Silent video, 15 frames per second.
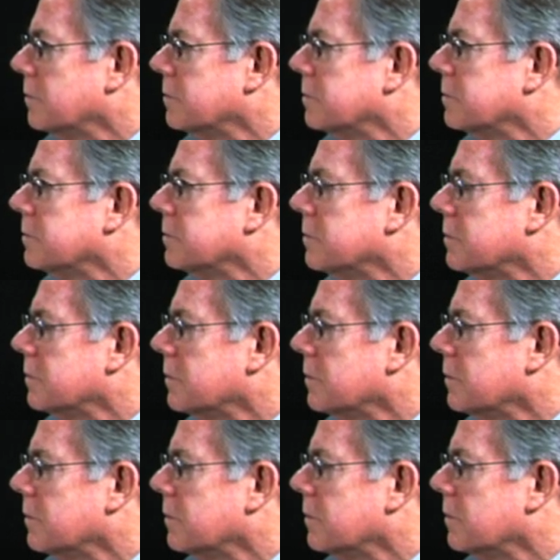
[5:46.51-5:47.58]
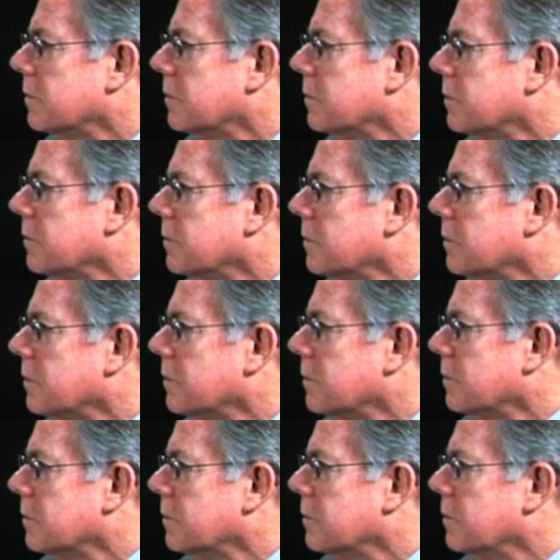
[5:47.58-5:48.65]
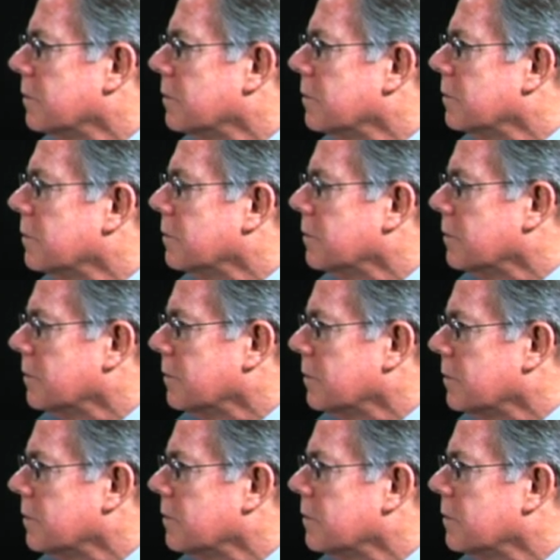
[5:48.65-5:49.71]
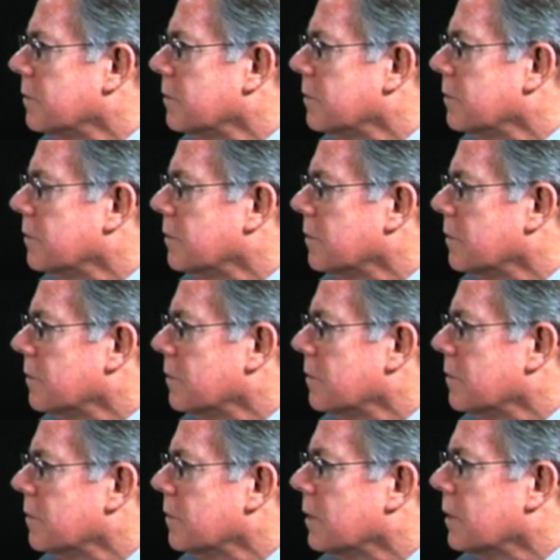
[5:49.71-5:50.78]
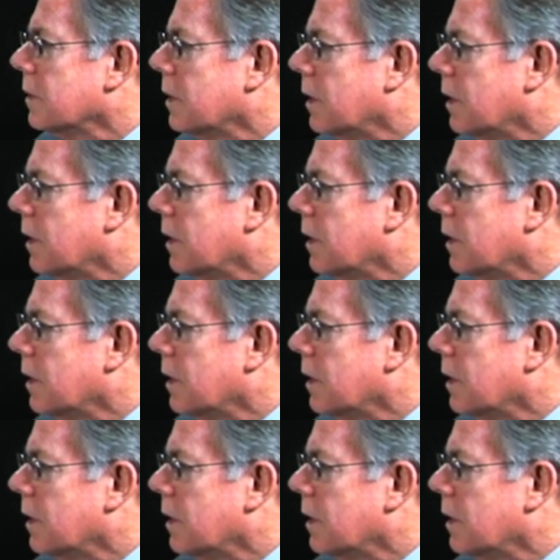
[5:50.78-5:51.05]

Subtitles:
(not speaking)